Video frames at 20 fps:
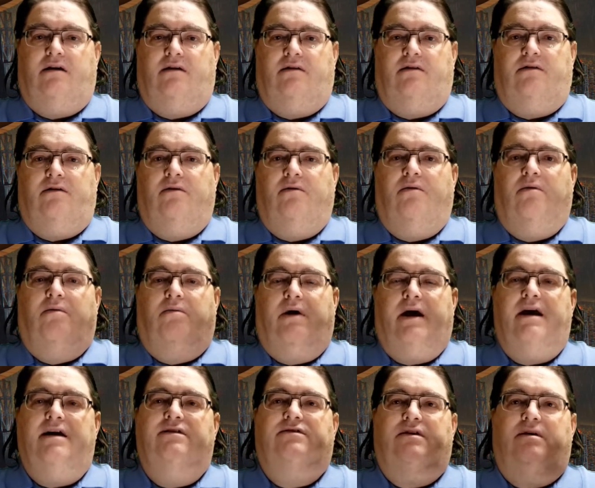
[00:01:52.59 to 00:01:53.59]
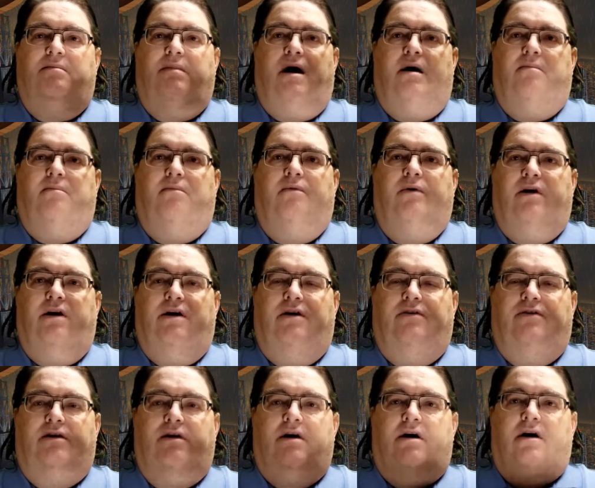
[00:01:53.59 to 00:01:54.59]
you will raise them up with